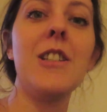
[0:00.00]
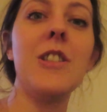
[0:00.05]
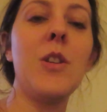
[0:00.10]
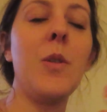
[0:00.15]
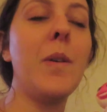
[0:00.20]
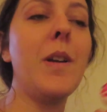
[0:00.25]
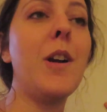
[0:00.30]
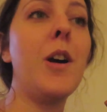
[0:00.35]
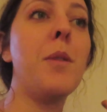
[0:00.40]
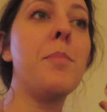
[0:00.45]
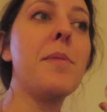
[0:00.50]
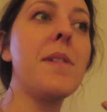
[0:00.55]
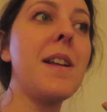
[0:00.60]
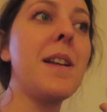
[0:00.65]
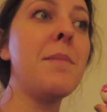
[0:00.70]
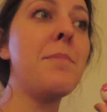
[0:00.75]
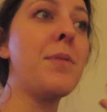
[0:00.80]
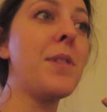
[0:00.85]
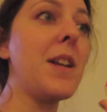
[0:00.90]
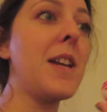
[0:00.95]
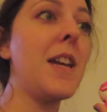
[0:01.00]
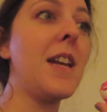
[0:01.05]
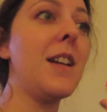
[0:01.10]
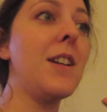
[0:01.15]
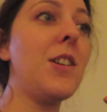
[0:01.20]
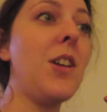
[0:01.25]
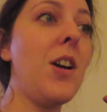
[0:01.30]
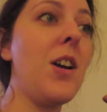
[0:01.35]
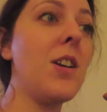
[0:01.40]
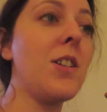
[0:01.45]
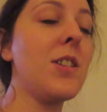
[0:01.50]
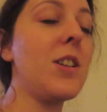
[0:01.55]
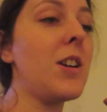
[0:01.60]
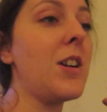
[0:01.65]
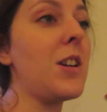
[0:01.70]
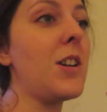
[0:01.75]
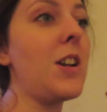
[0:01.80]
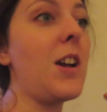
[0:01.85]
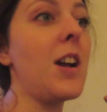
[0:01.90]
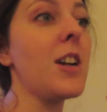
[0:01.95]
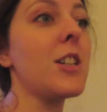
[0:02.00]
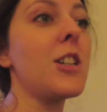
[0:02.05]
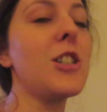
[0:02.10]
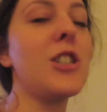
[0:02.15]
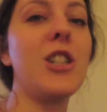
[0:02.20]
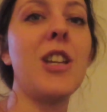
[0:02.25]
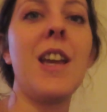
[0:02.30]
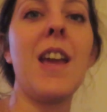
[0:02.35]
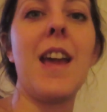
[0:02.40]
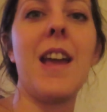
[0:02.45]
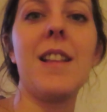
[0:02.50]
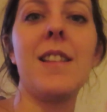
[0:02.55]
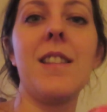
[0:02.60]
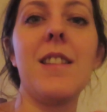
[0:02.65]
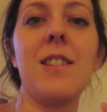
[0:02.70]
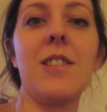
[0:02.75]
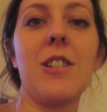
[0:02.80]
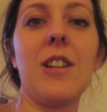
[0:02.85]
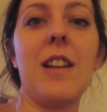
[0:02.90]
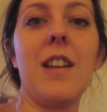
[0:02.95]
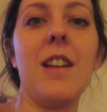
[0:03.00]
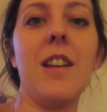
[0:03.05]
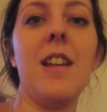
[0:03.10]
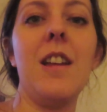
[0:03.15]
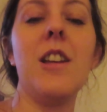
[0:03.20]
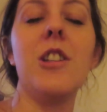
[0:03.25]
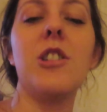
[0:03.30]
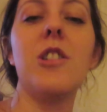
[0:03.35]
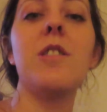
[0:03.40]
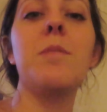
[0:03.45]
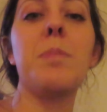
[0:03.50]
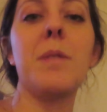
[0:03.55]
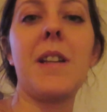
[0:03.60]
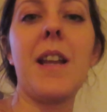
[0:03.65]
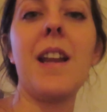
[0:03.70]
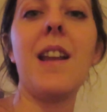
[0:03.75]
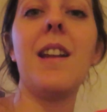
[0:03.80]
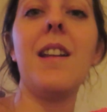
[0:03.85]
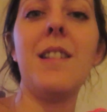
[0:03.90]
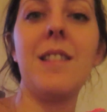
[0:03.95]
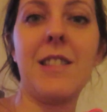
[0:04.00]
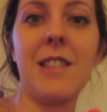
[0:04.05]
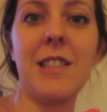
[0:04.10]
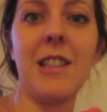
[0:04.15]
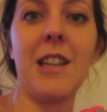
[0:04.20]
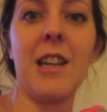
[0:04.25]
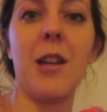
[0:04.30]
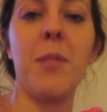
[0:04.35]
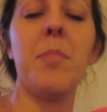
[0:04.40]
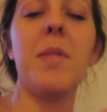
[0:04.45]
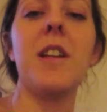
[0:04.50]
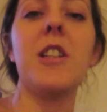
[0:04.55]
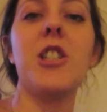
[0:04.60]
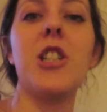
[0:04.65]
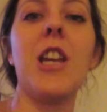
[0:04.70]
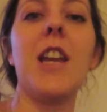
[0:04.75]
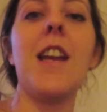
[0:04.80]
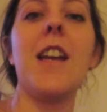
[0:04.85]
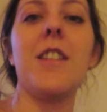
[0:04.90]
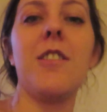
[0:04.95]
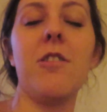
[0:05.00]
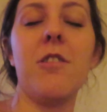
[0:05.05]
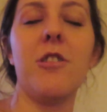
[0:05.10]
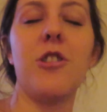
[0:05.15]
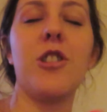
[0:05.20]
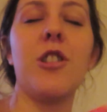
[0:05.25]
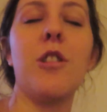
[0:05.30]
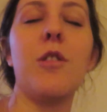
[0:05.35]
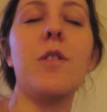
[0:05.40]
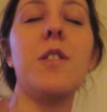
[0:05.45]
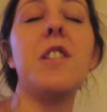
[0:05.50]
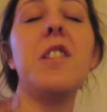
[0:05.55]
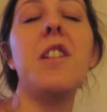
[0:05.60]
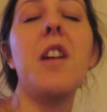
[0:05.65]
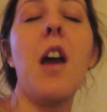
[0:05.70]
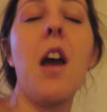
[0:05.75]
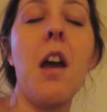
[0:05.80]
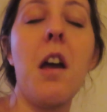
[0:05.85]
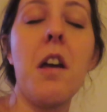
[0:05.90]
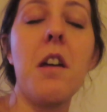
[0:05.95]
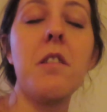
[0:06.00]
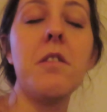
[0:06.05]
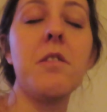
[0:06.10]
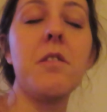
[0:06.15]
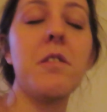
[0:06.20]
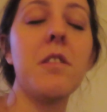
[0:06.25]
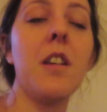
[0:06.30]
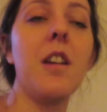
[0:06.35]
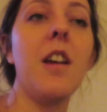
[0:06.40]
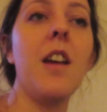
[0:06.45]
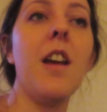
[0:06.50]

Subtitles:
So we go, pring, pring, doctor, doctor. She answers it. She's pretending to sleep. Then she answers it. She goes, yes.